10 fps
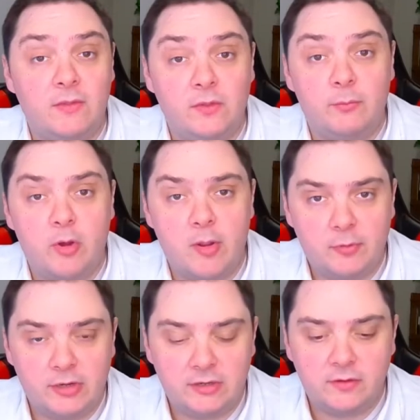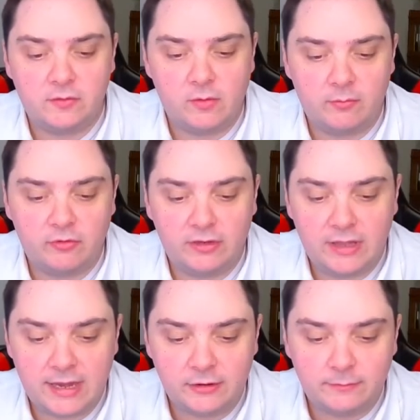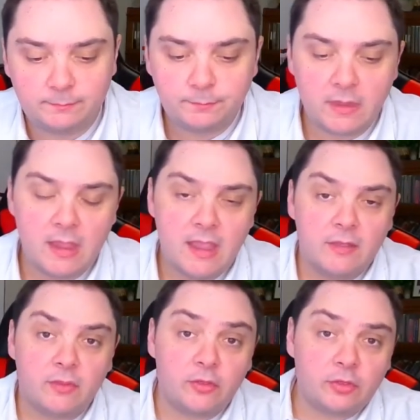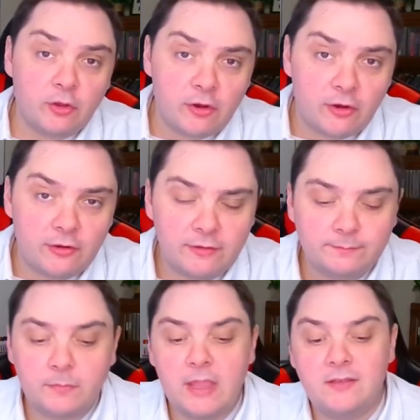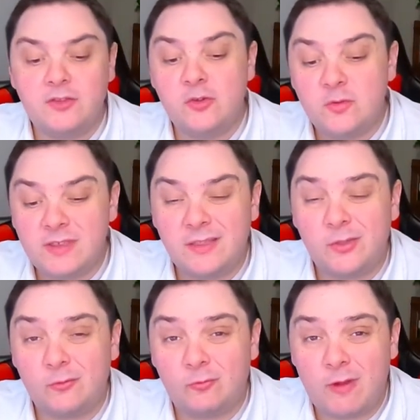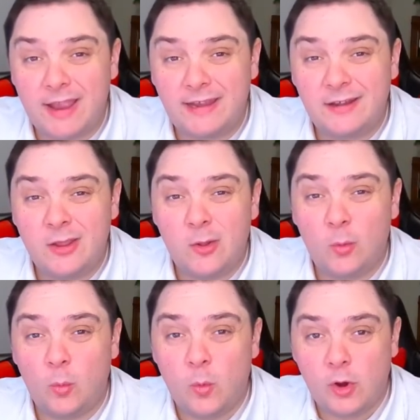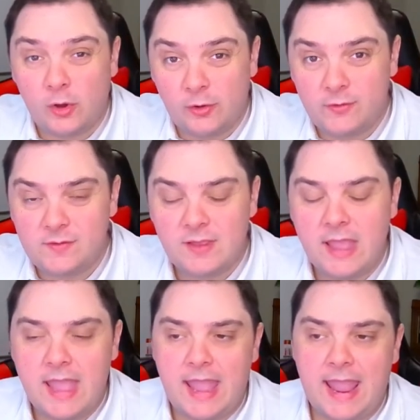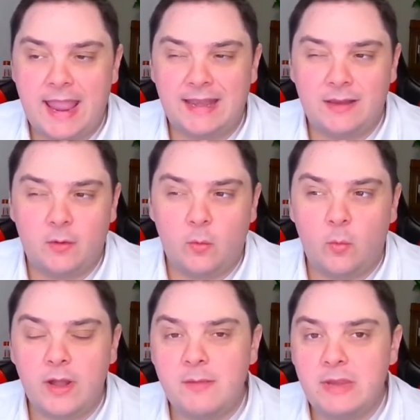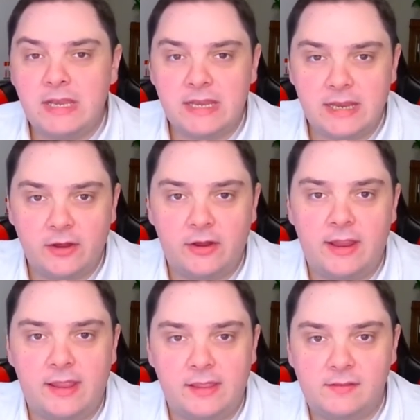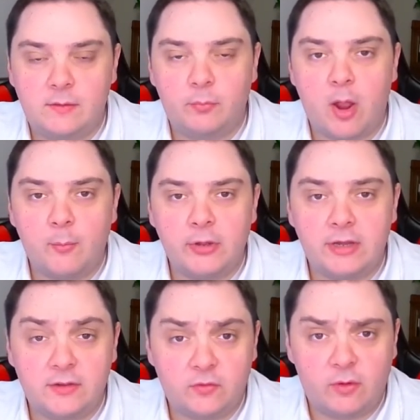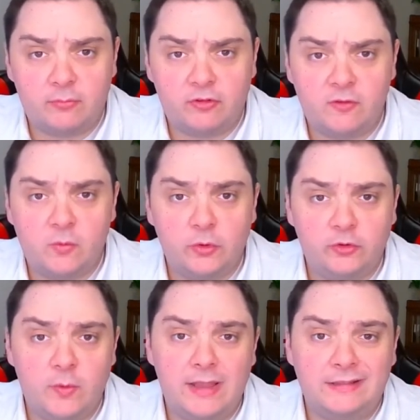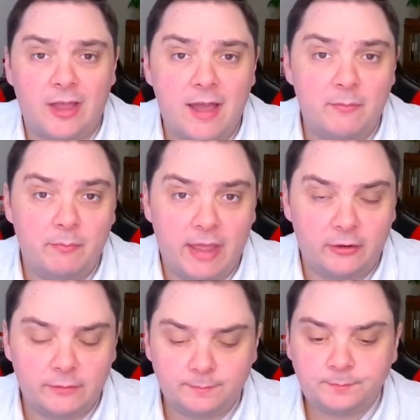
the property description later. The third is using the right words. And what I mean here is property descriptions will do a lot better